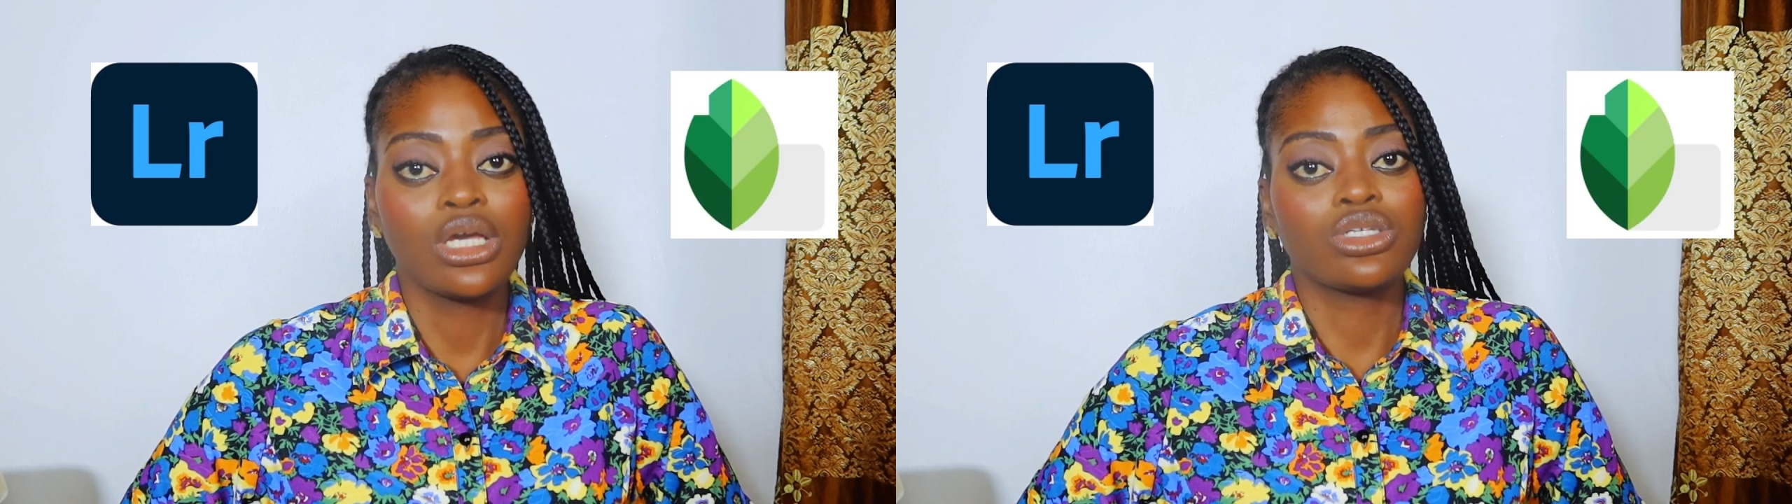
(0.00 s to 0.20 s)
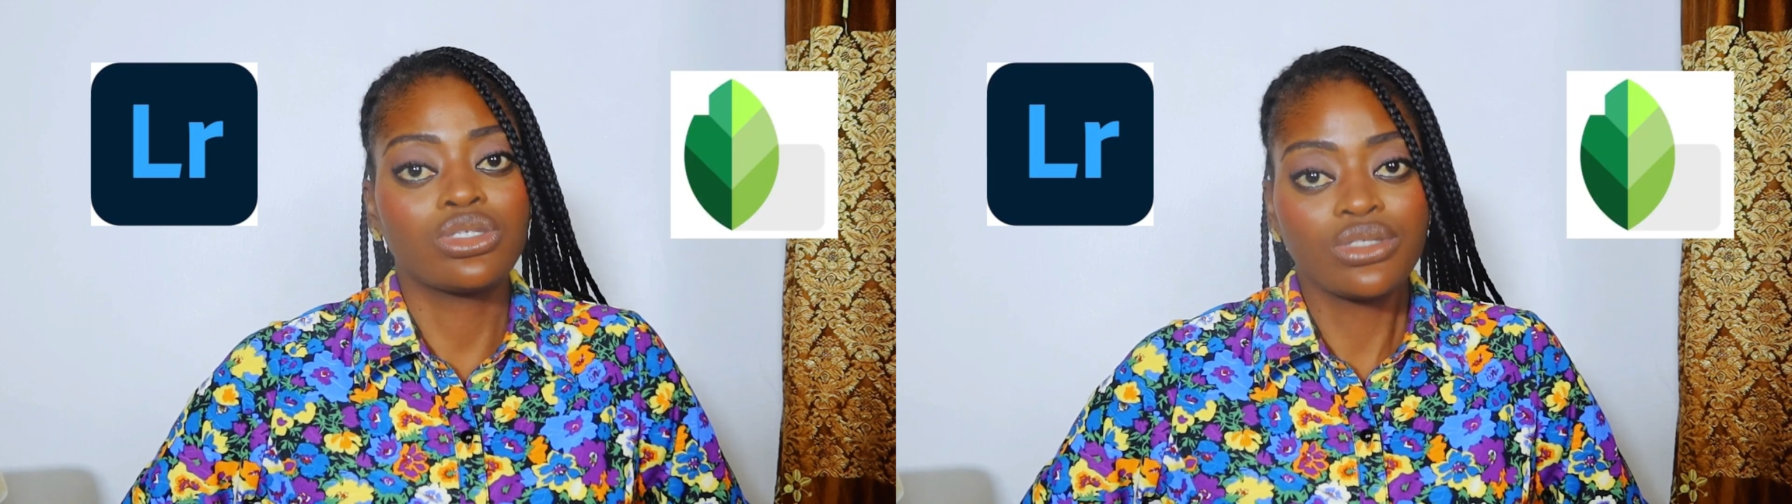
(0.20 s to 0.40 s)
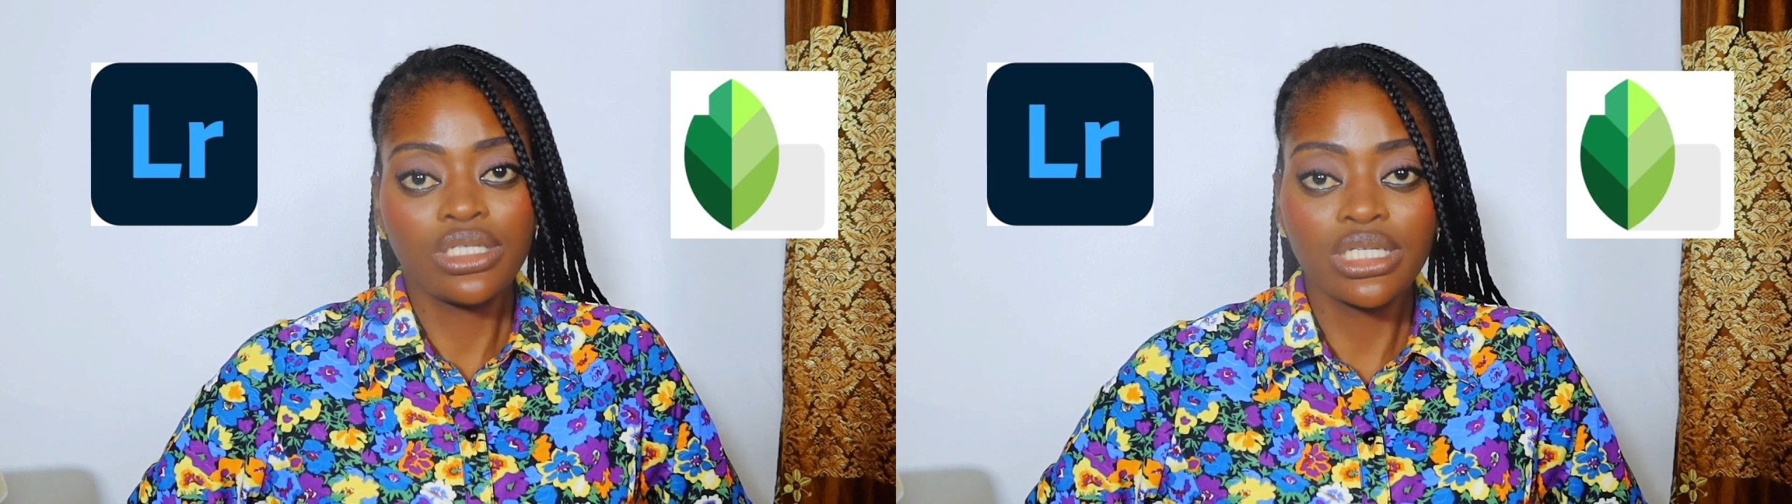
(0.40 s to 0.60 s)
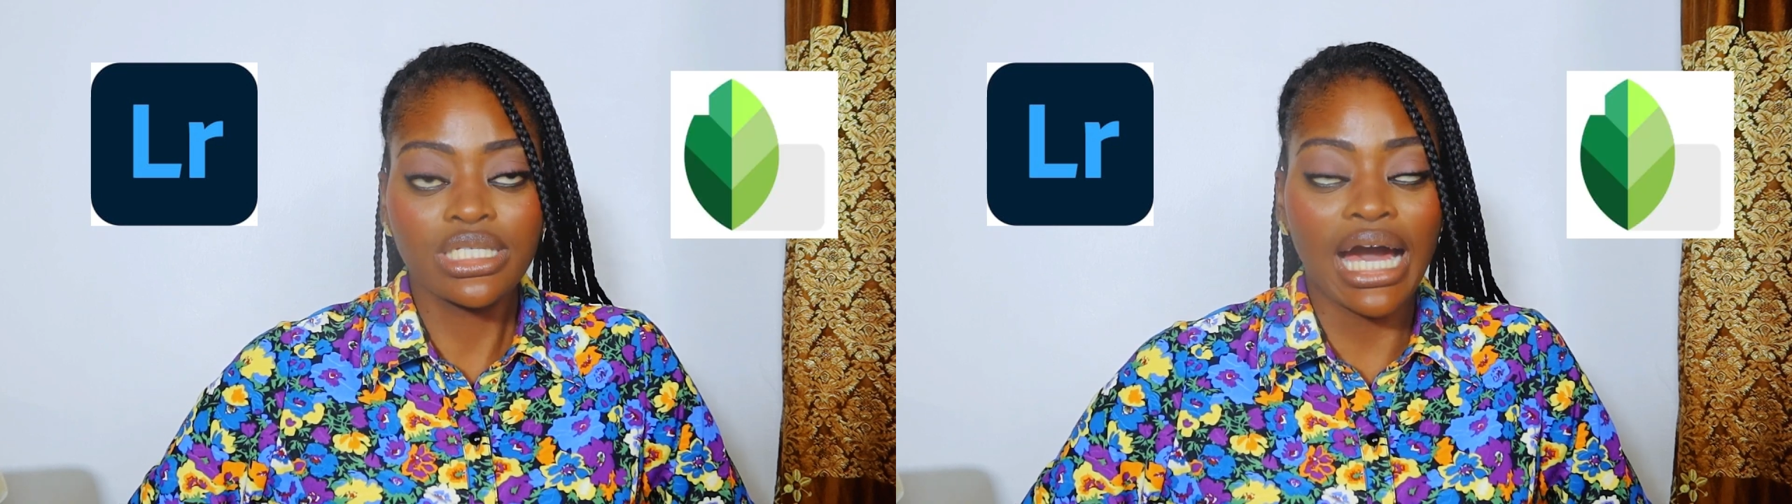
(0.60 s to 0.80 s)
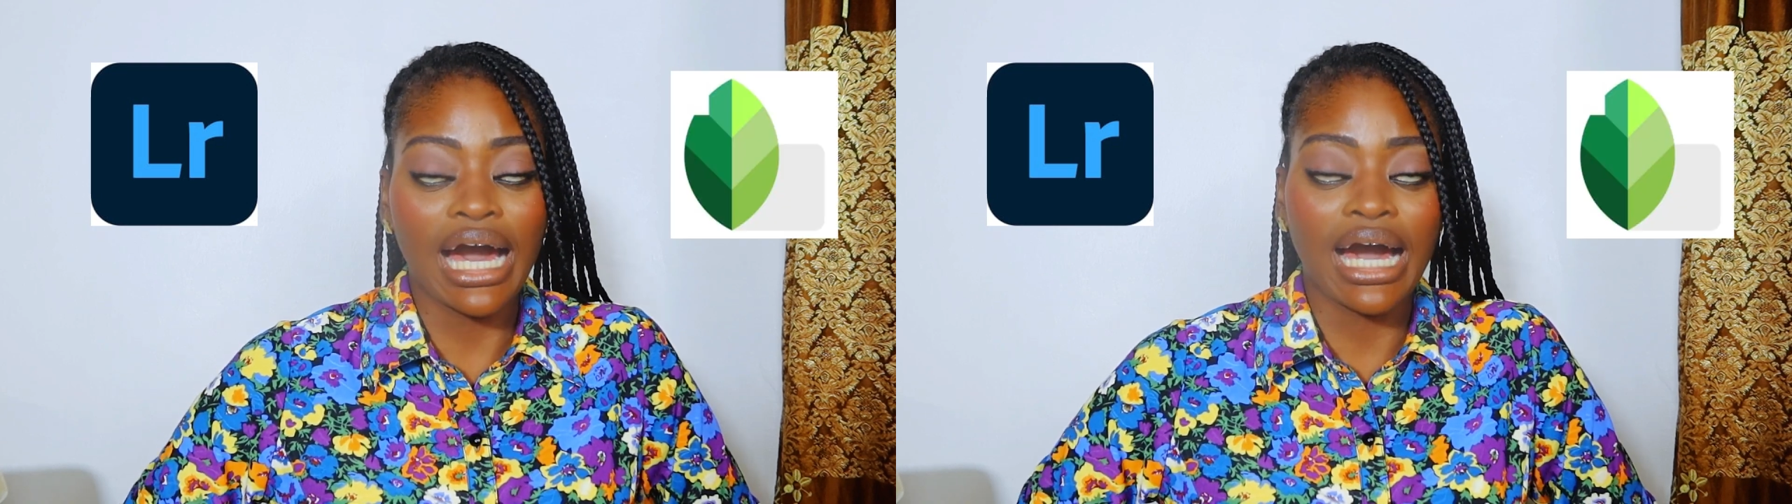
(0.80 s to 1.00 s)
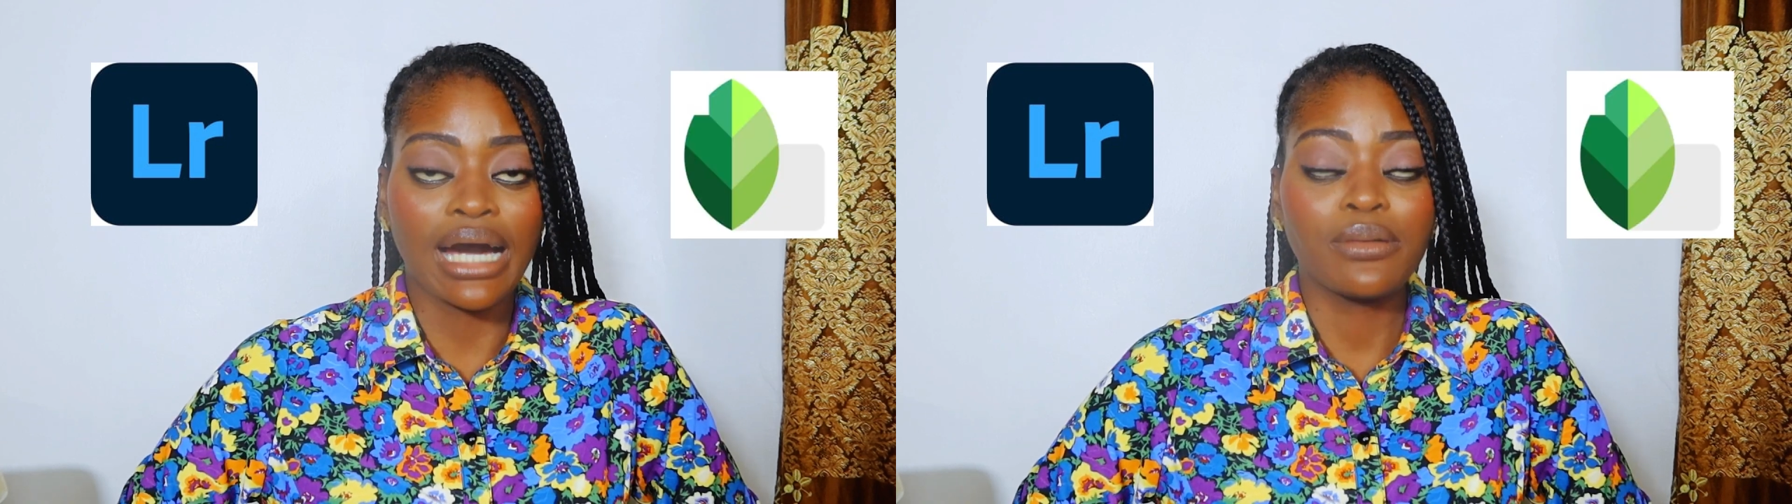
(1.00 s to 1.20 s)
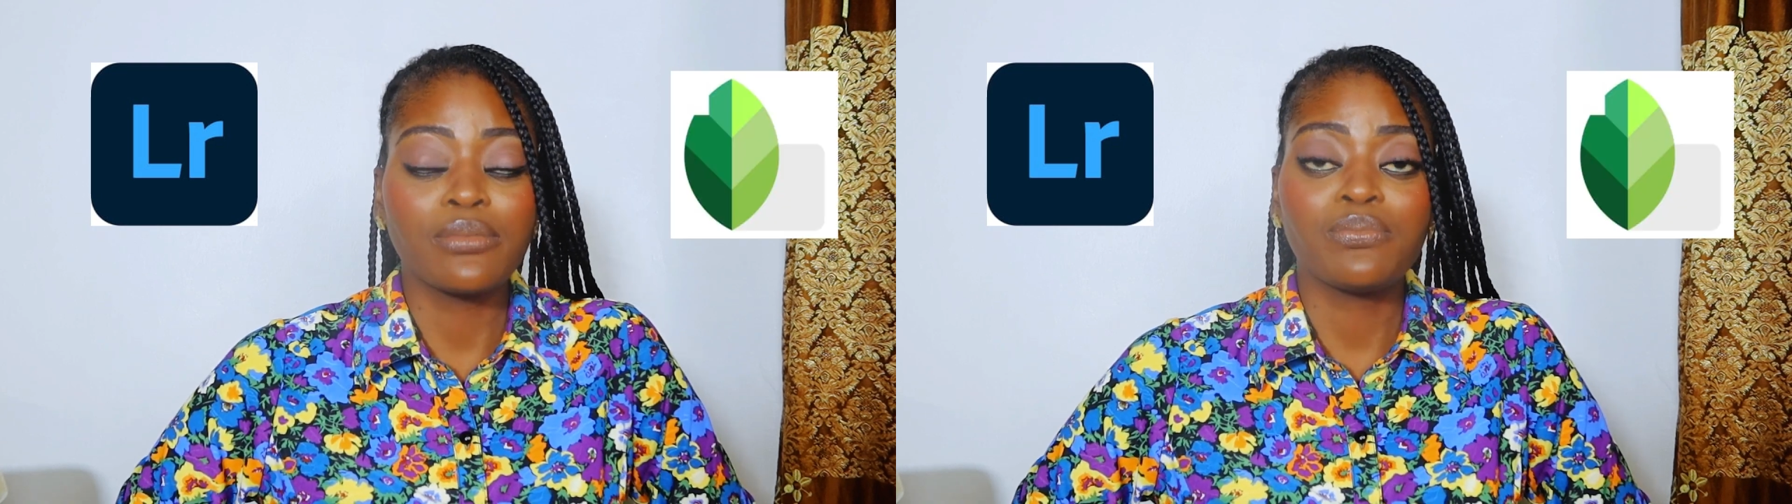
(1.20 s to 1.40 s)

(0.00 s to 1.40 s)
So these are